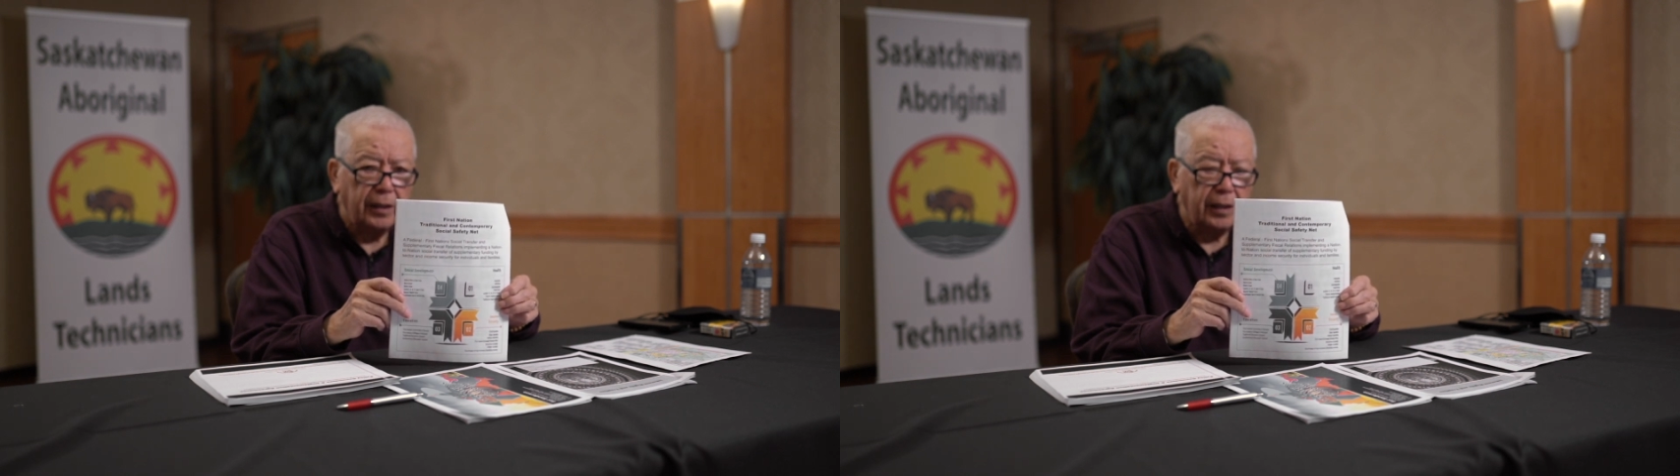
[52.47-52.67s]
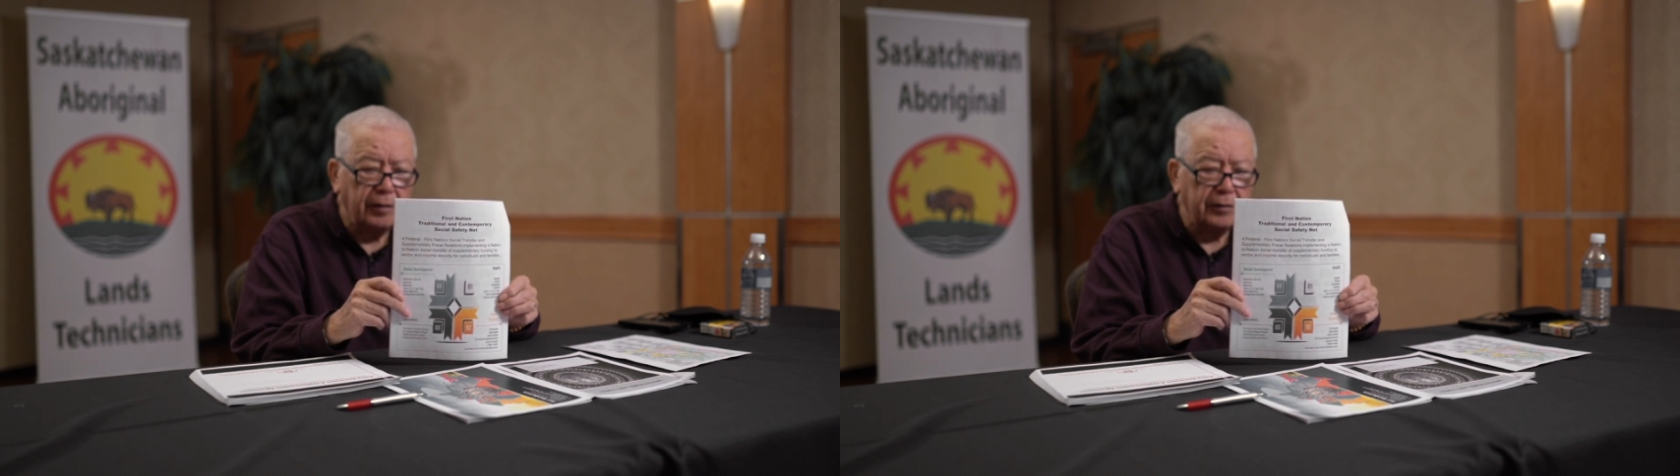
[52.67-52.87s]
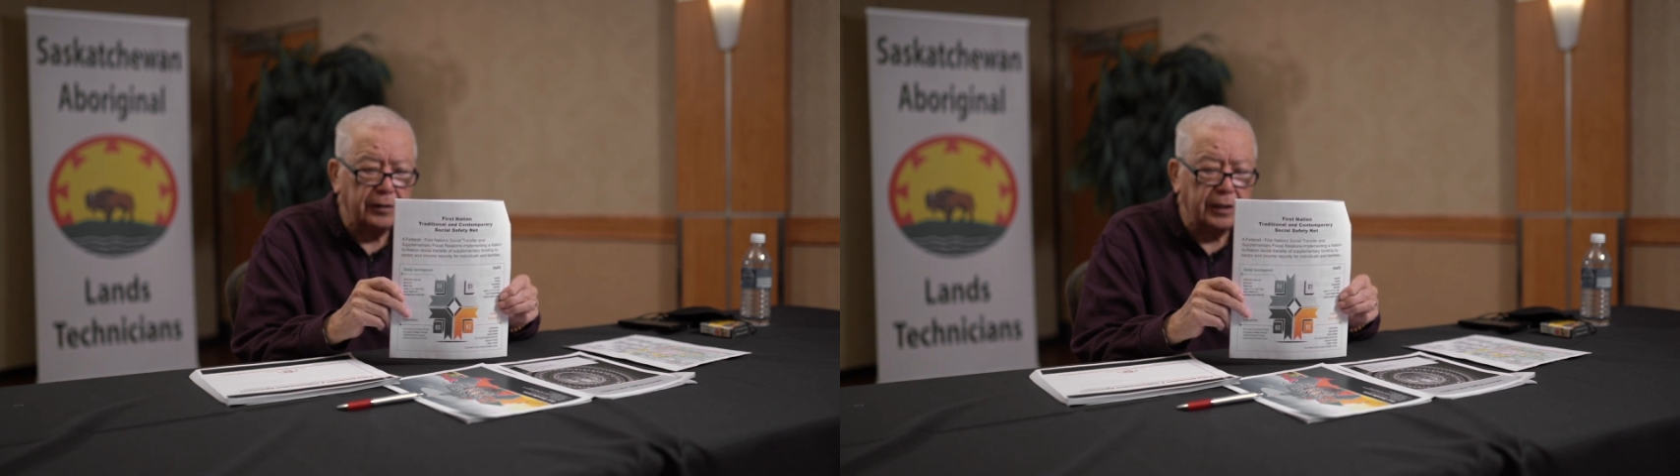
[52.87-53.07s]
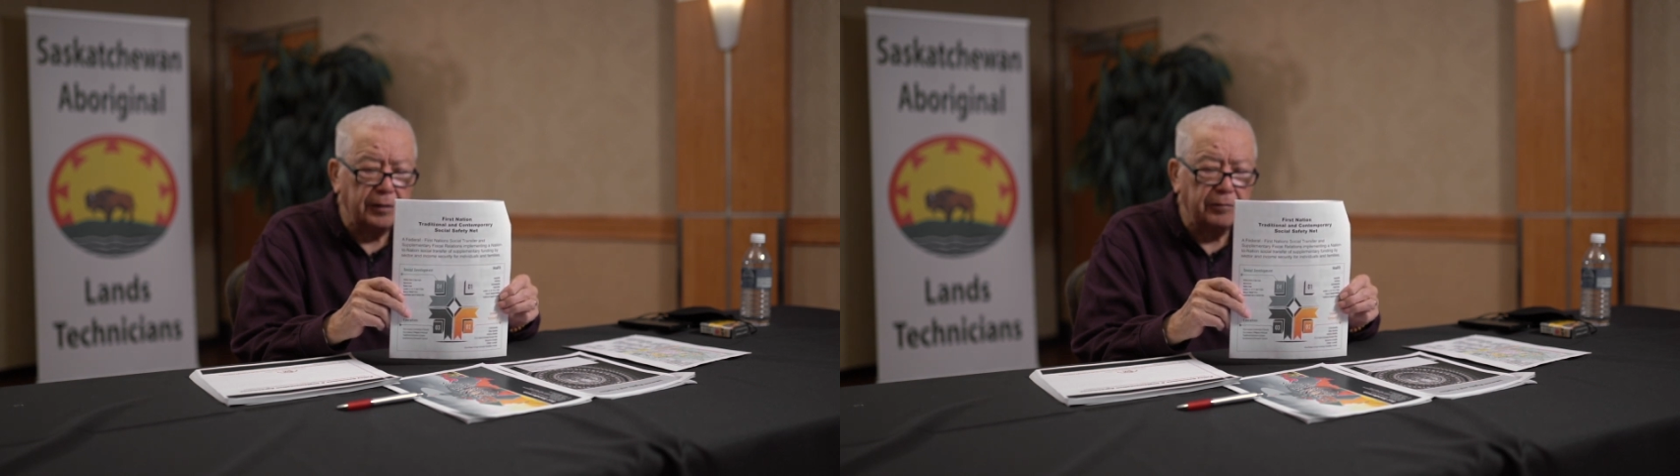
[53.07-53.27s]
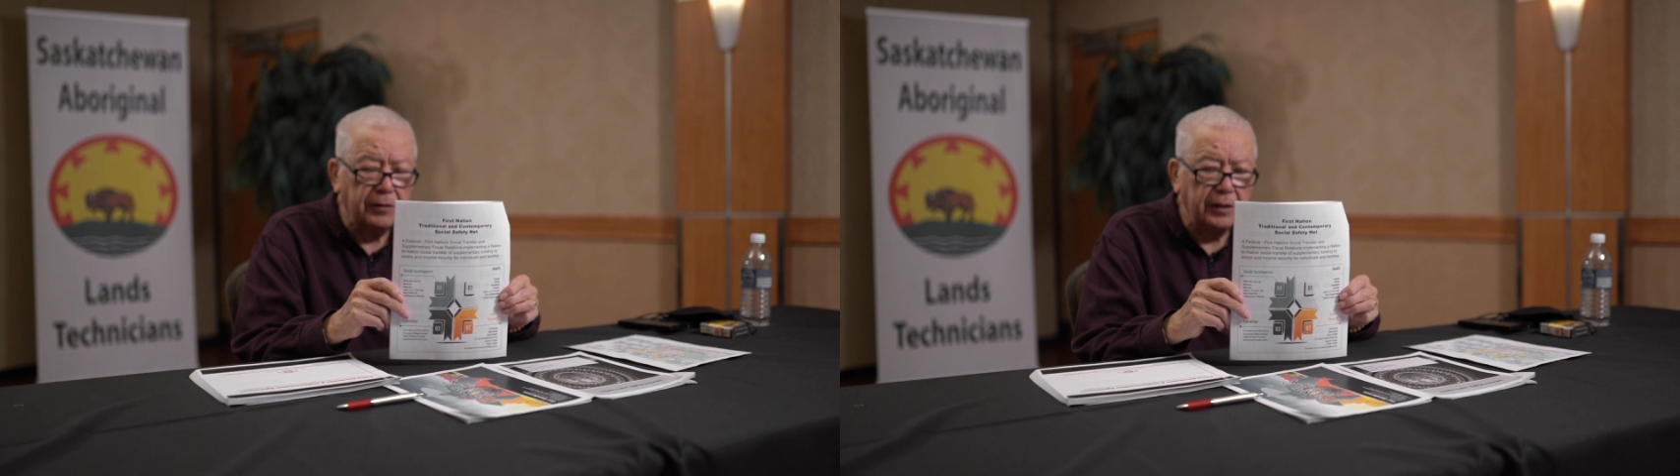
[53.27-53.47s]
of the
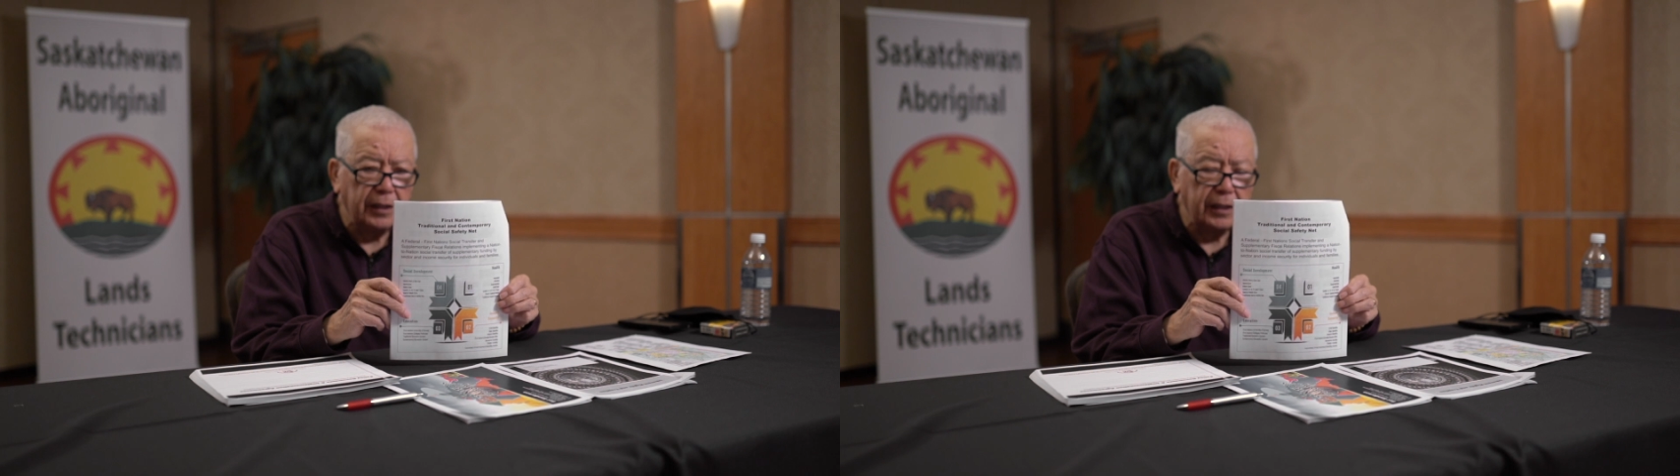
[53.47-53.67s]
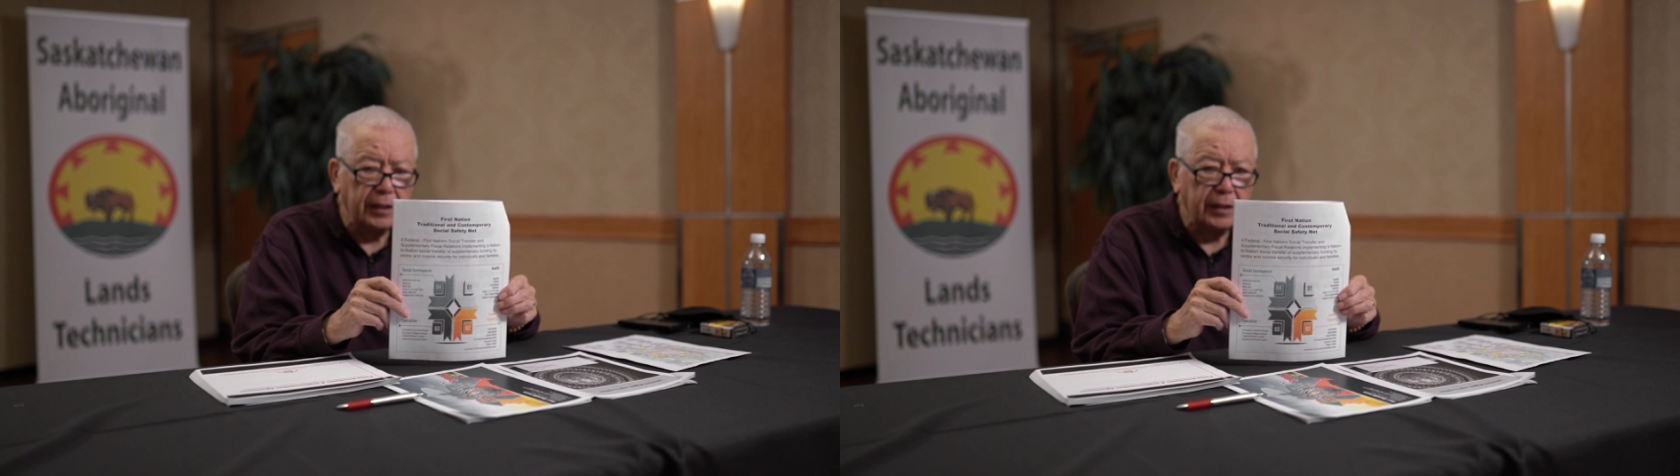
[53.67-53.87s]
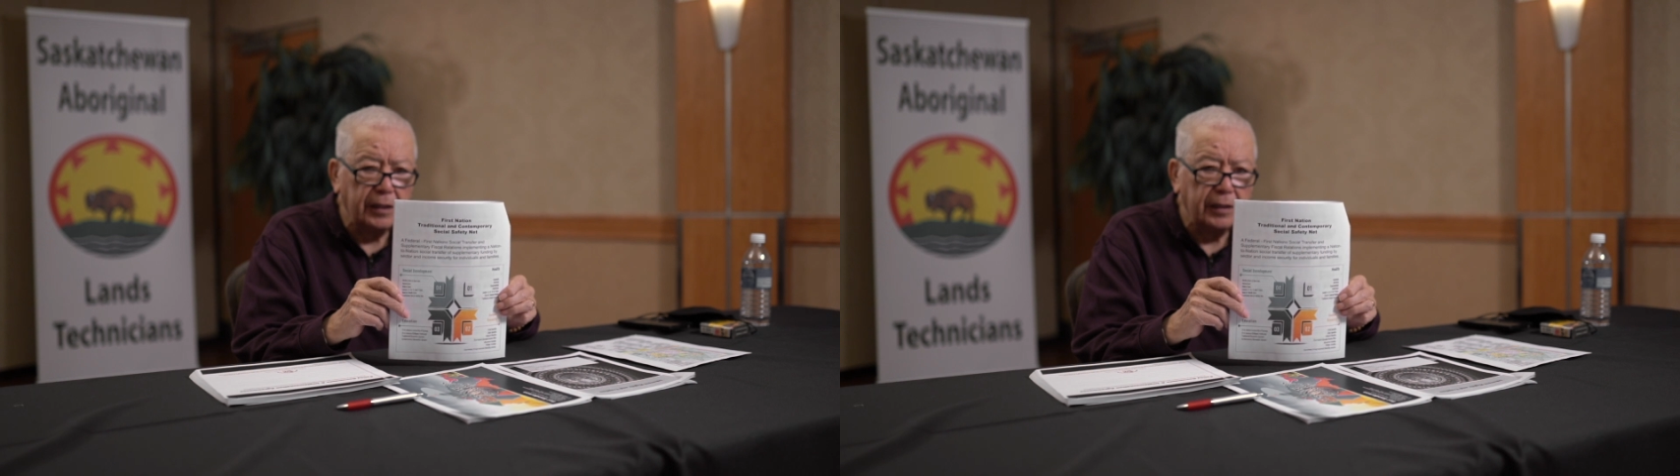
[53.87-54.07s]
same funding